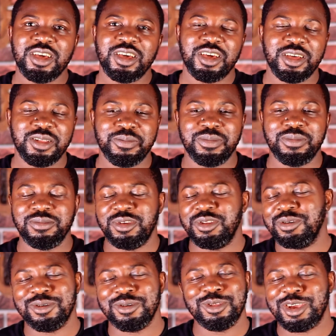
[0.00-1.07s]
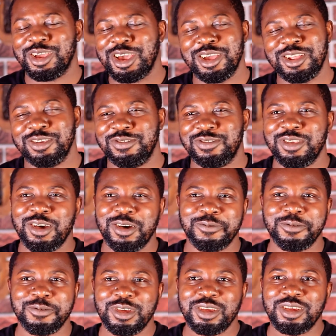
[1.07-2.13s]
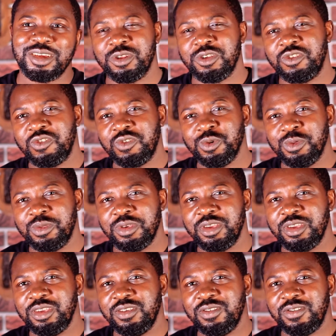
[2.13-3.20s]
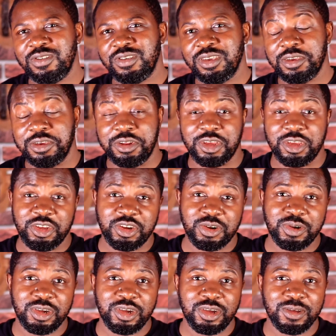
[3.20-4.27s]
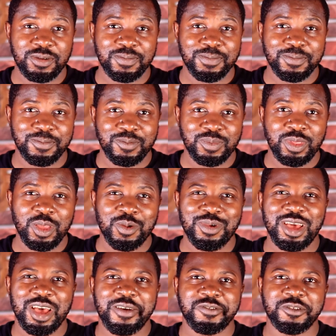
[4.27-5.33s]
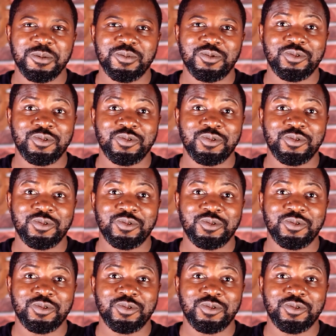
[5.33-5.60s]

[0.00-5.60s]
and all that kind of stuff. But the truth is, in Nigeria, We have some